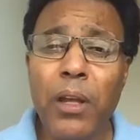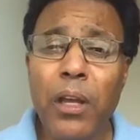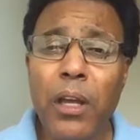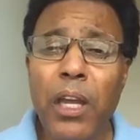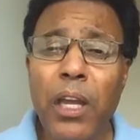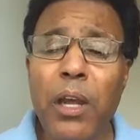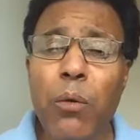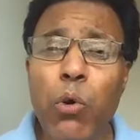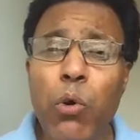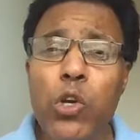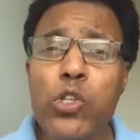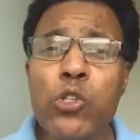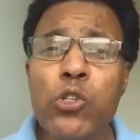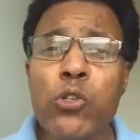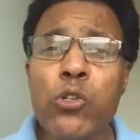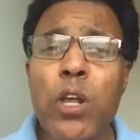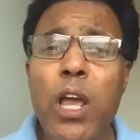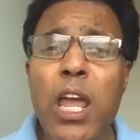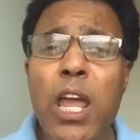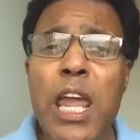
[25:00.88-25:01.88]
he was
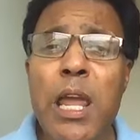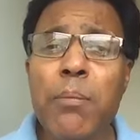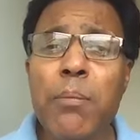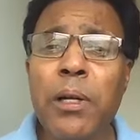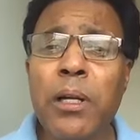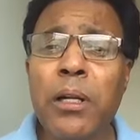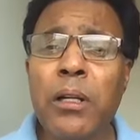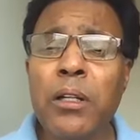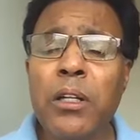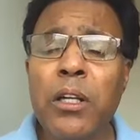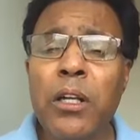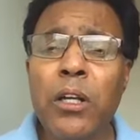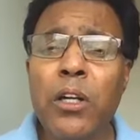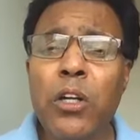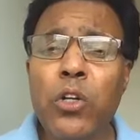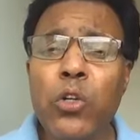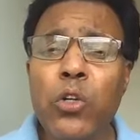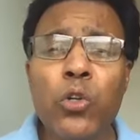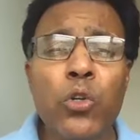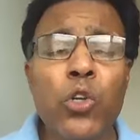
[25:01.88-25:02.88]
able
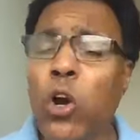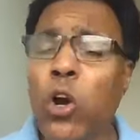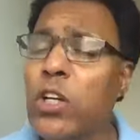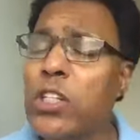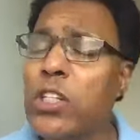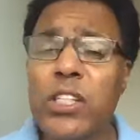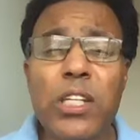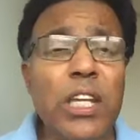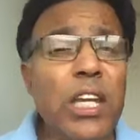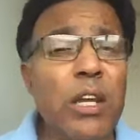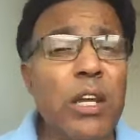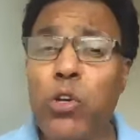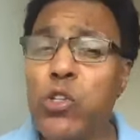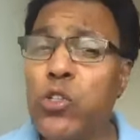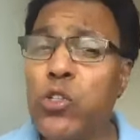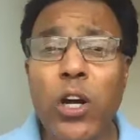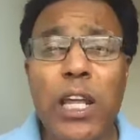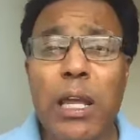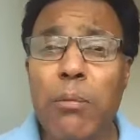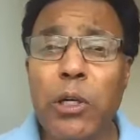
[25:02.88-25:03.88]
to not he was
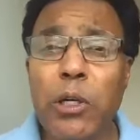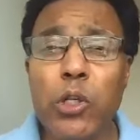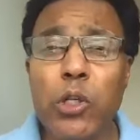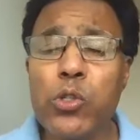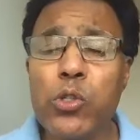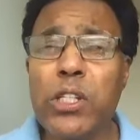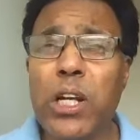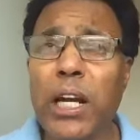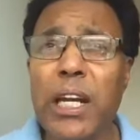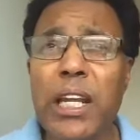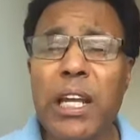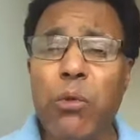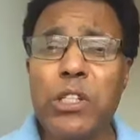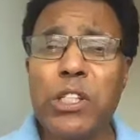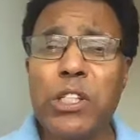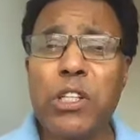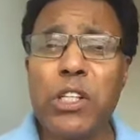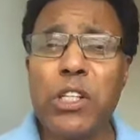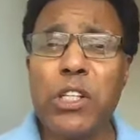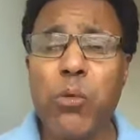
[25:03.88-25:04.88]
not able to study. He
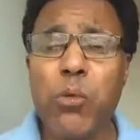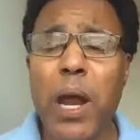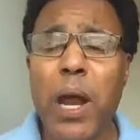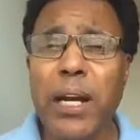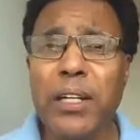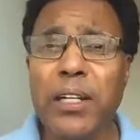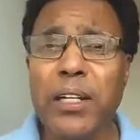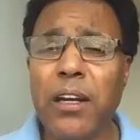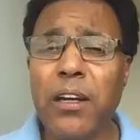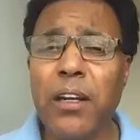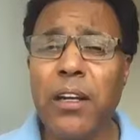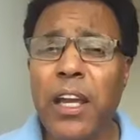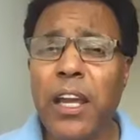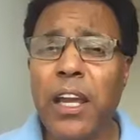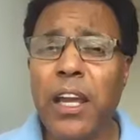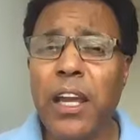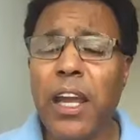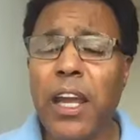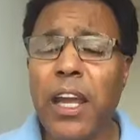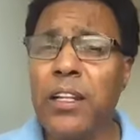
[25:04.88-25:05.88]
was distracted
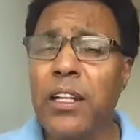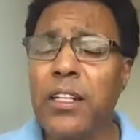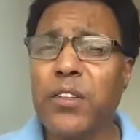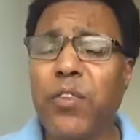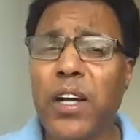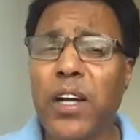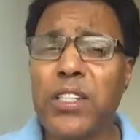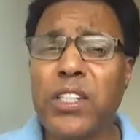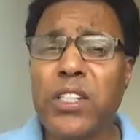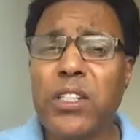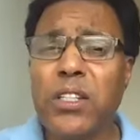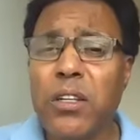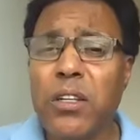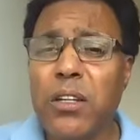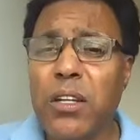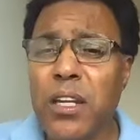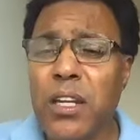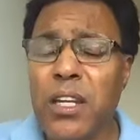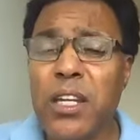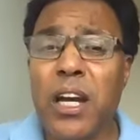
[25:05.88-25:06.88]
in this first
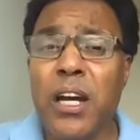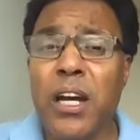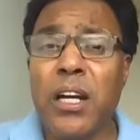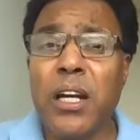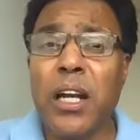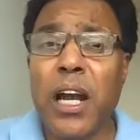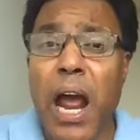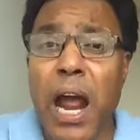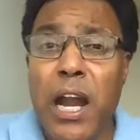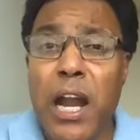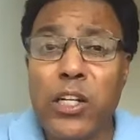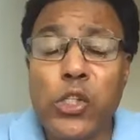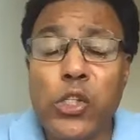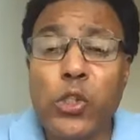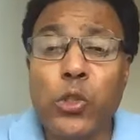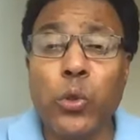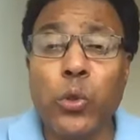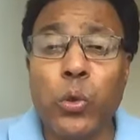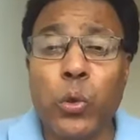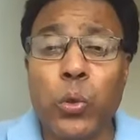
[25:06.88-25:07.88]
year at
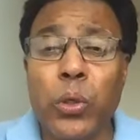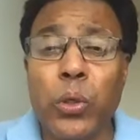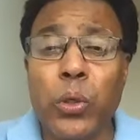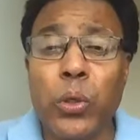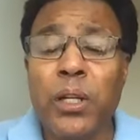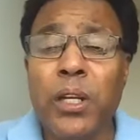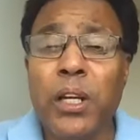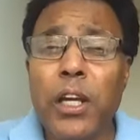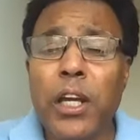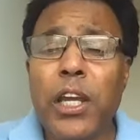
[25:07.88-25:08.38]
school.